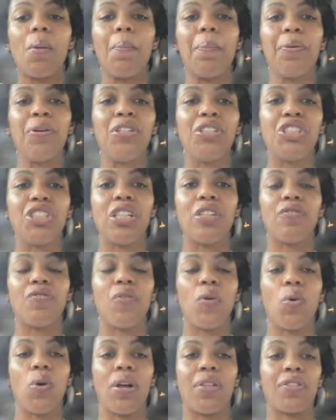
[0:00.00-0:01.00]
pushing
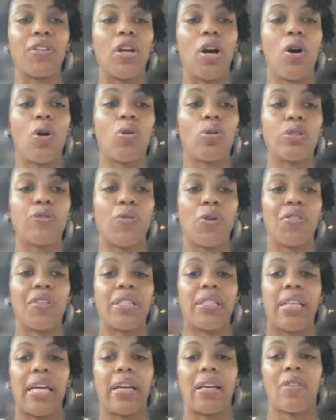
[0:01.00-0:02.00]
forth goals for the
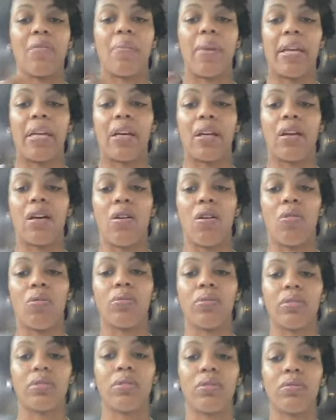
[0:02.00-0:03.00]
sake of making
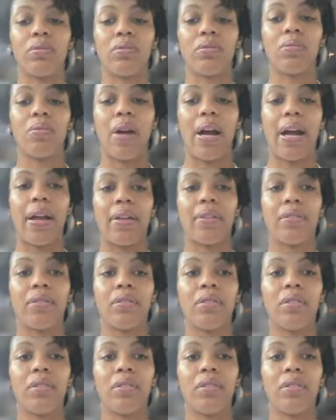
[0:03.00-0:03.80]
goals, right?